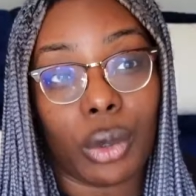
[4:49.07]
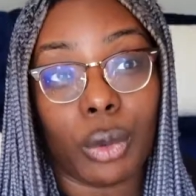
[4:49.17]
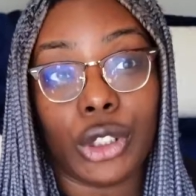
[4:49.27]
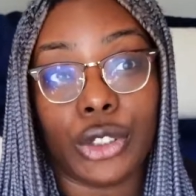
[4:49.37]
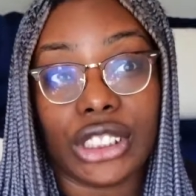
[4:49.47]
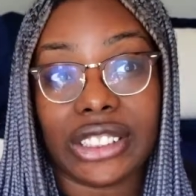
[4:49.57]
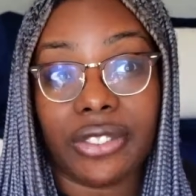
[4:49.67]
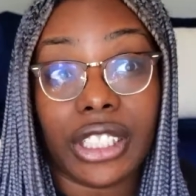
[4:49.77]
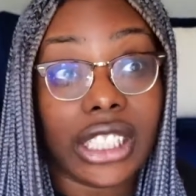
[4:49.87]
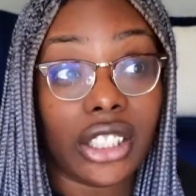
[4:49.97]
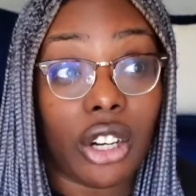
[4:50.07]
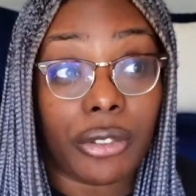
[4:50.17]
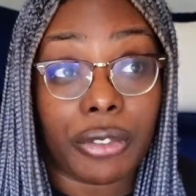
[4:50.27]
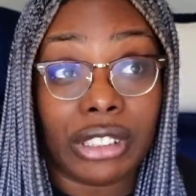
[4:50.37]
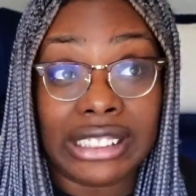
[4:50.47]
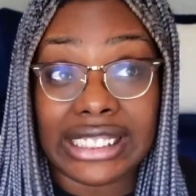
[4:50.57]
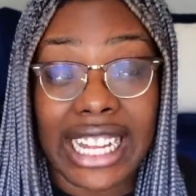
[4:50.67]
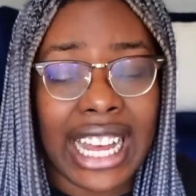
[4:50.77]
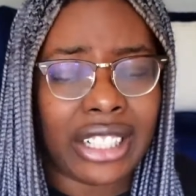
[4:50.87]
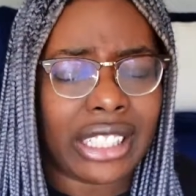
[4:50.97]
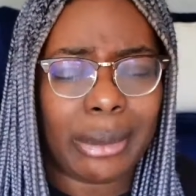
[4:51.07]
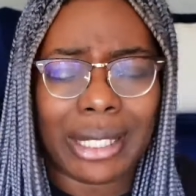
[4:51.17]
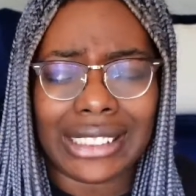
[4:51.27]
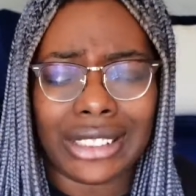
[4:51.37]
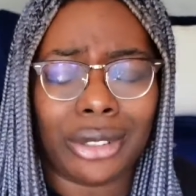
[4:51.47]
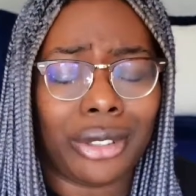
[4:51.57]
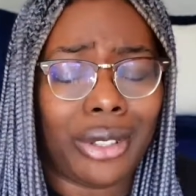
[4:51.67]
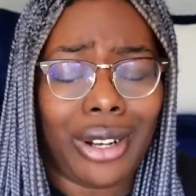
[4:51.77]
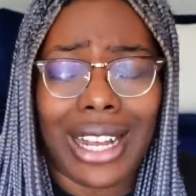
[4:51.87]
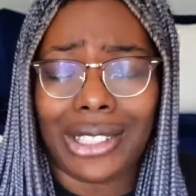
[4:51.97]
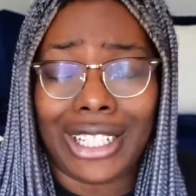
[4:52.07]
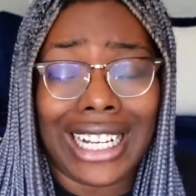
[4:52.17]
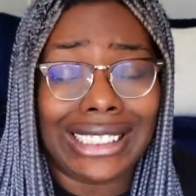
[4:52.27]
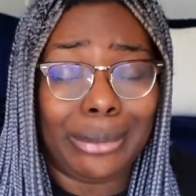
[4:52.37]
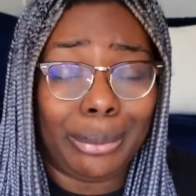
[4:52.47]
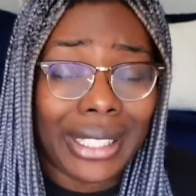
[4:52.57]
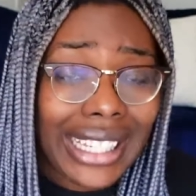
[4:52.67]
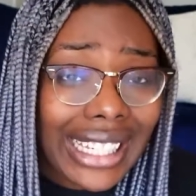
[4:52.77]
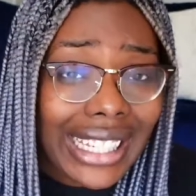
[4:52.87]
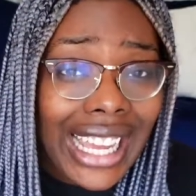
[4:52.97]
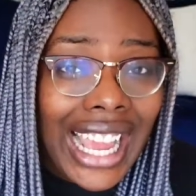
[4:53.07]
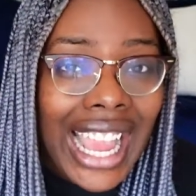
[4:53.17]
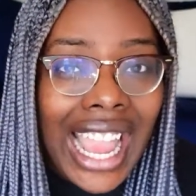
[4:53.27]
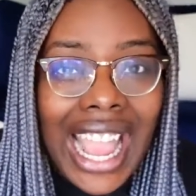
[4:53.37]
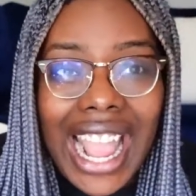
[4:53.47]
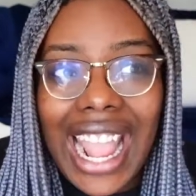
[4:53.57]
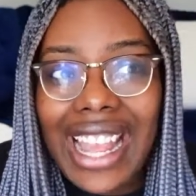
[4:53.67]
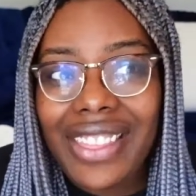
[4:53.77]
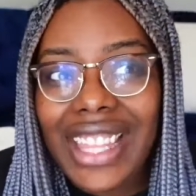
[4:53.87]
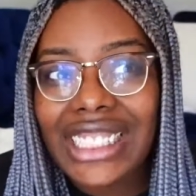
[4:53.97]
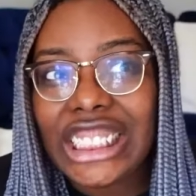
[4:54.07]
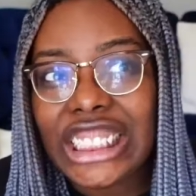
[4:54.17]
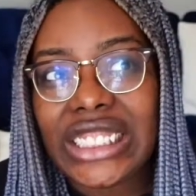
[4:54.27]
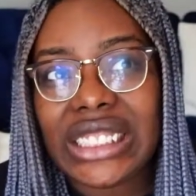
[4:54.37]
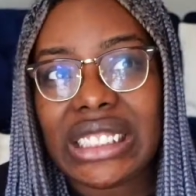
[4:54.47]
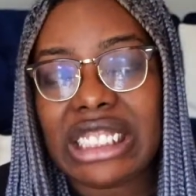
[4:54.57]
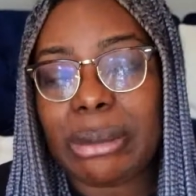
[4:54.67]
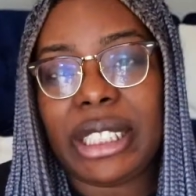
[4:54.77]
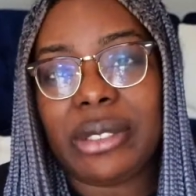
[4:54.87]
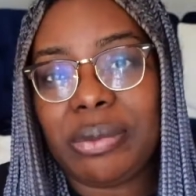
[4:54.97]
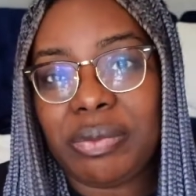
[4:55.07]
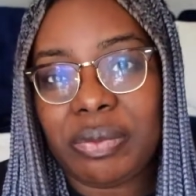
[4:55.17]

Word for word: or when you're just feeling low, or if you're feeling sad, or it could be as little or as big, and they just disappear.